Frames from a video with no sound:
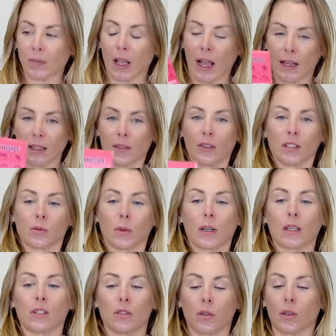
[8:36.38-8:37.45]
I love this one
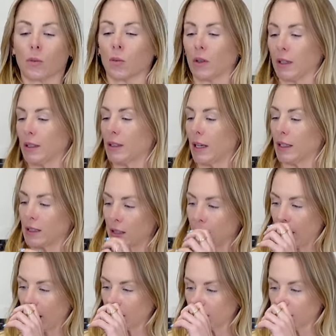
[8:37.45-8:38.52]
because you can really taste the
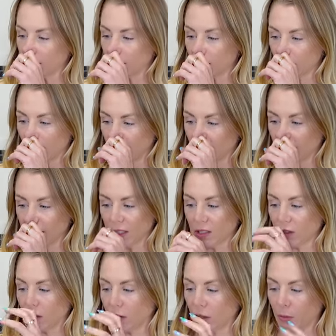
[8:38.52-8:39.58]
passion fruit, strawberry,
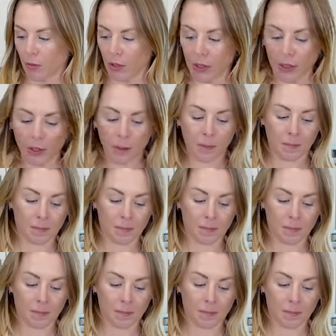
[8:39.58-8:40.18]
ginger, turmeric.